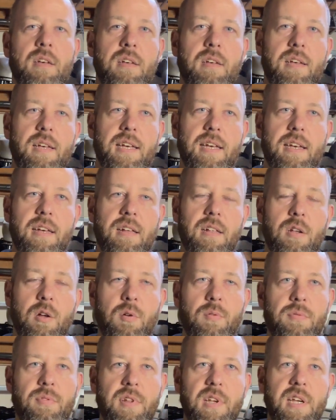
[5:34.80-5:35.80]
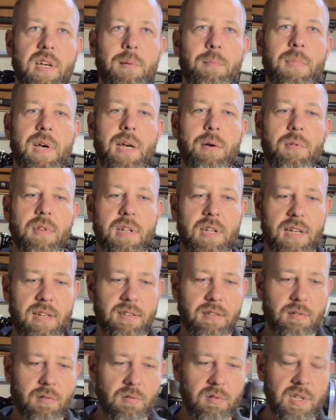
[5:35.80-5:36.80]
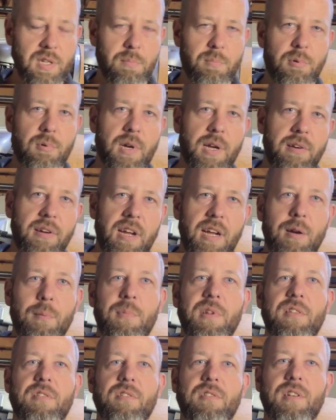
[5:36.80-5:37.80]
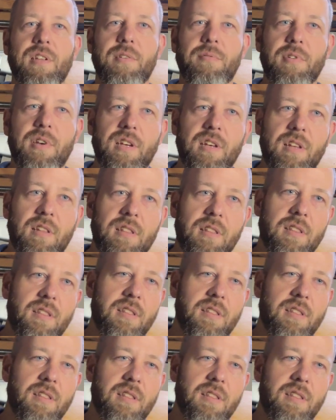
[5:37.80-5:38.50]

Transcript: and hopefully come back with a nice little temporary airman certificate.